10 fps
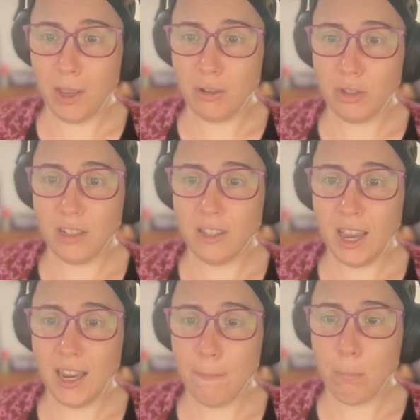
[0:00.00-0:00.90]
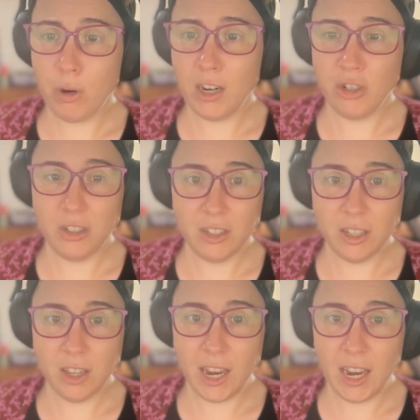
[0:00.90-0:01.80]
metrics like impressions
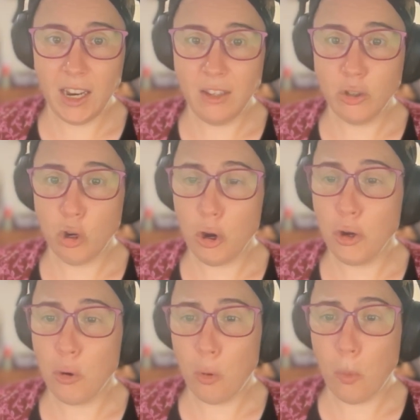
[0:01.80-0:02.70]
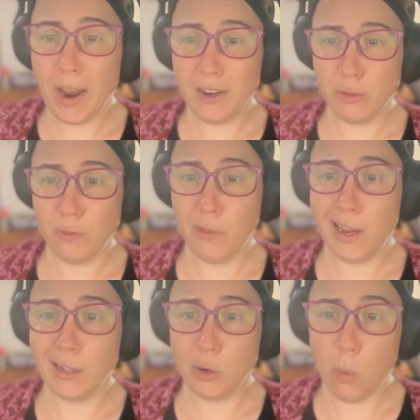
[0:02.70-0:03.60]
and leads don't always
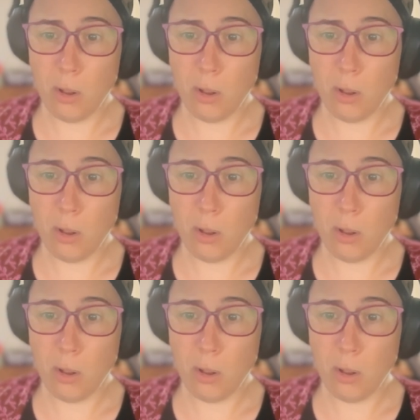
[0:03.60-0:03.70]
reflect